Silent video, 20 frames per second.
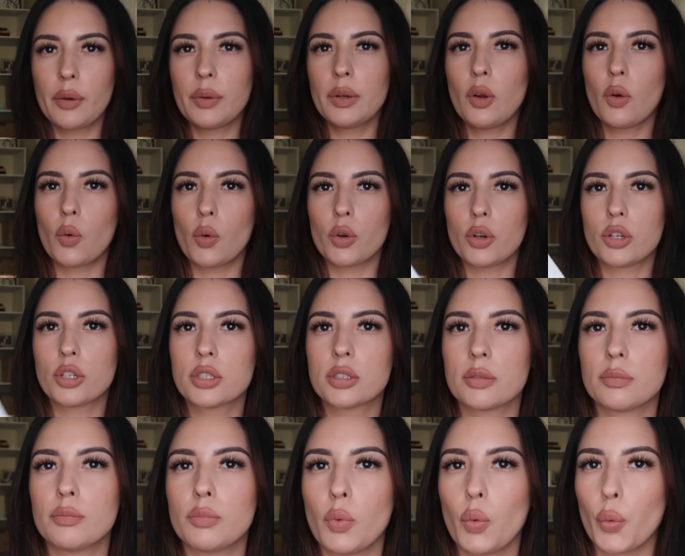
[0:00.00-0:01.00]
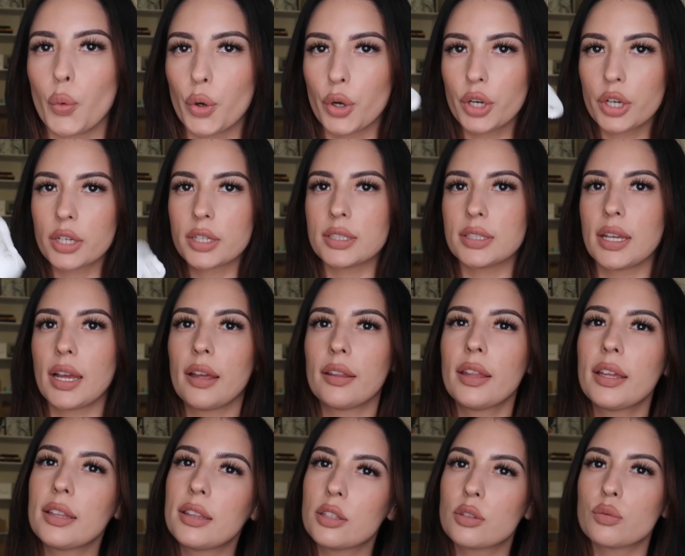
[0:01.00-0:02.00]
I want to order some more because they had
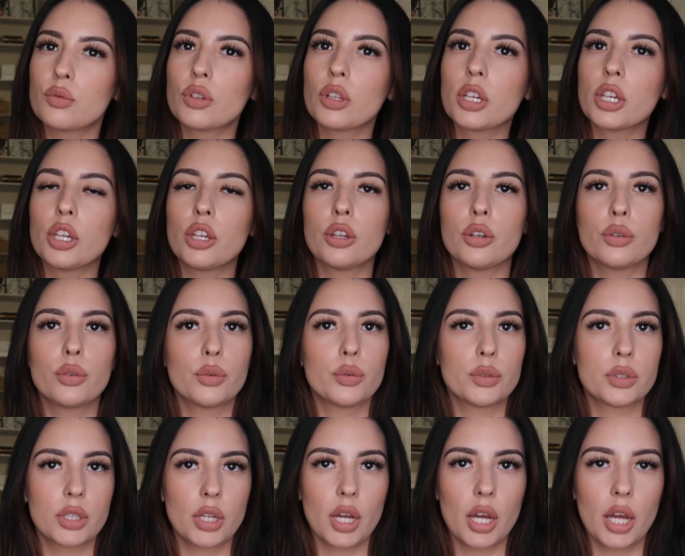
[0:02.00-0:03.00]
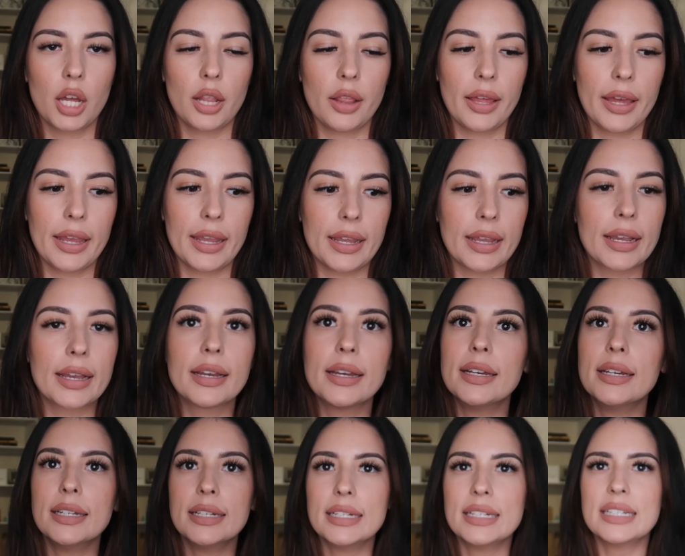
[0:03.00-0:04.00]
like this really cute uh, like
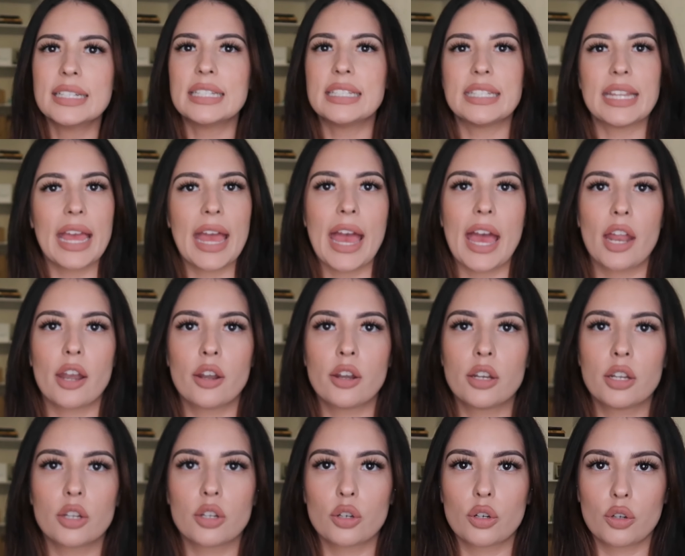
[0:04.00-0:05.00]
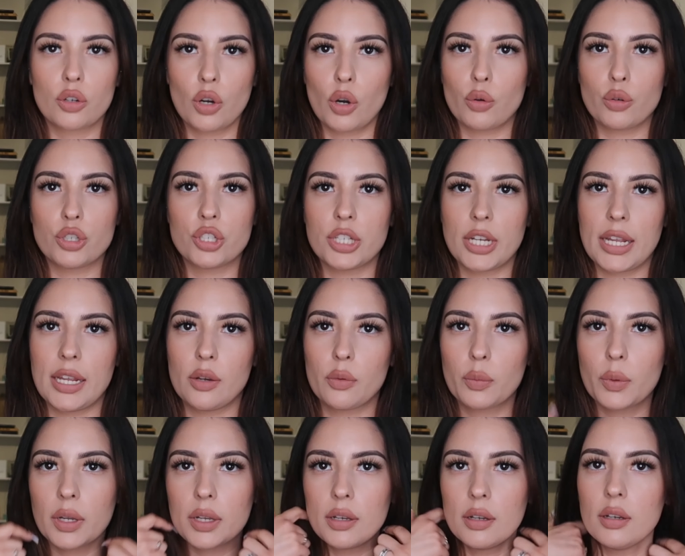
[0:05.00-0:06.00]
tan crocheted
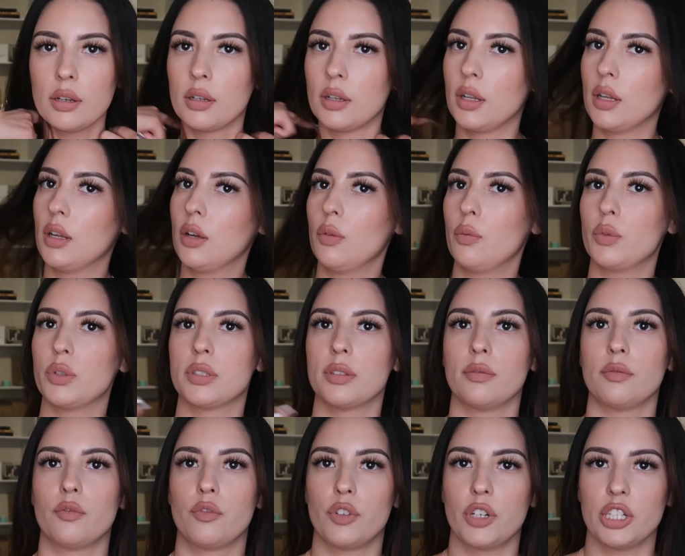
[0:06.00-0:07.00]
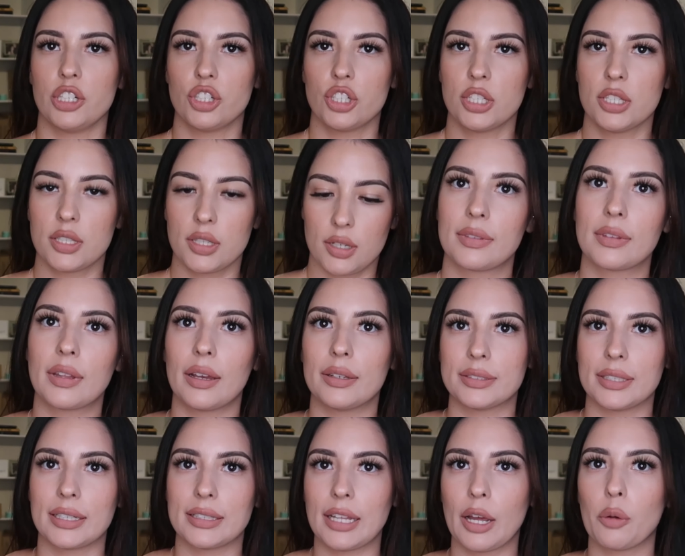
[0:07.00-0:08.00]
one with some fringes. I
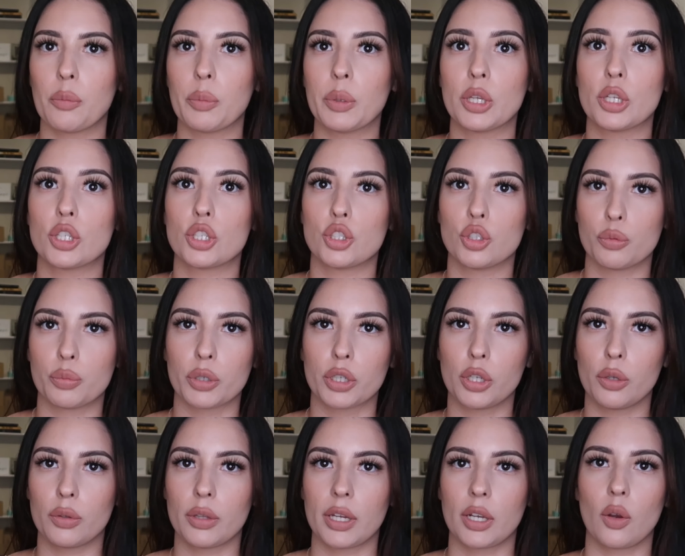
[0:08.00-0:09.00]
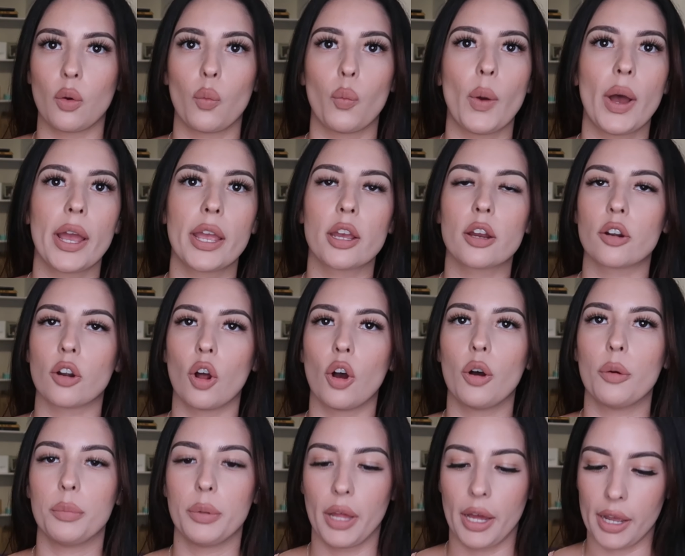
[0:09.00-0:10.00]
was like, that would be super cute, like a white or
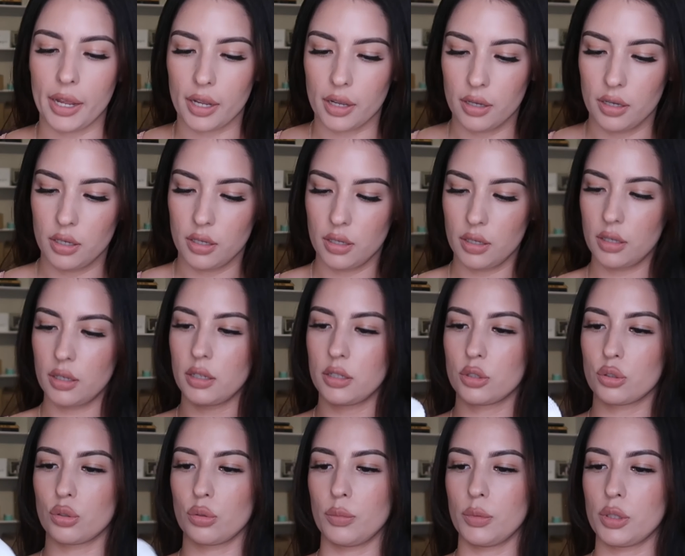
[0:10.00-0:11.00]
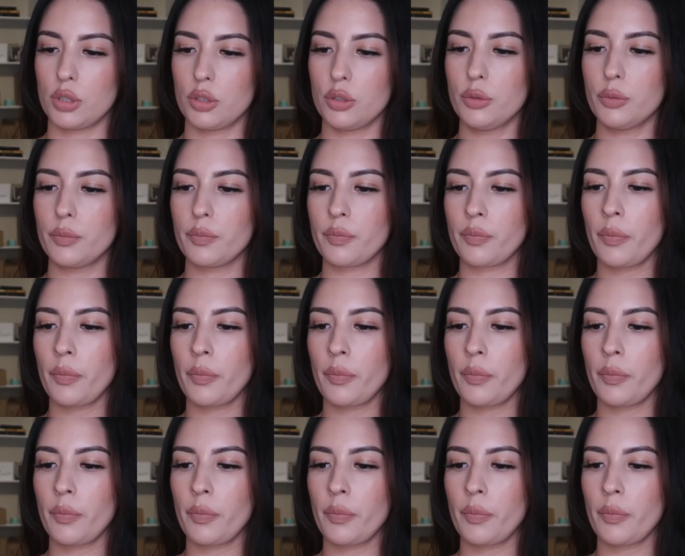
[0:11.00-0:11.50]
all black swimsuit.